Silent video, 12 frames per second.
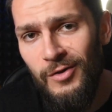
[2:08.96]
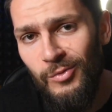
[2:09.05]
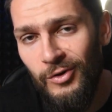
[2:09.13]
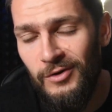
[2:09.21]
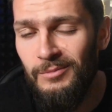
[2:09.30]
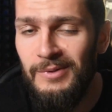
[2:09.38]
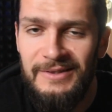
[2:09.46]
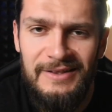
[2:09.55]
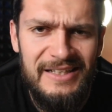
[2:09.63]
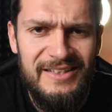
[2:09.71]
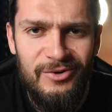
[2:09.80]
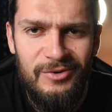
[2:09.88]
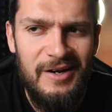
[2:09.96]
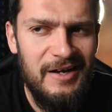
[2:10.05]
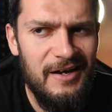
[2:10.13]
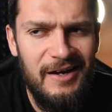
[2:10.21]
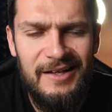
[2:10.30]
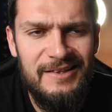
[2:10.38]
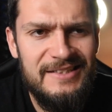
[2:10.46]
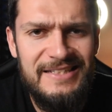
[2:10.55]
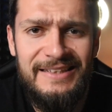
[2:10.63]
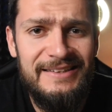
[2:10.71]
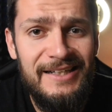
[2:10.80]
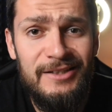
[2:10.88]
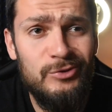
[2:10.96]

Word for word: the wall but later on I had this idea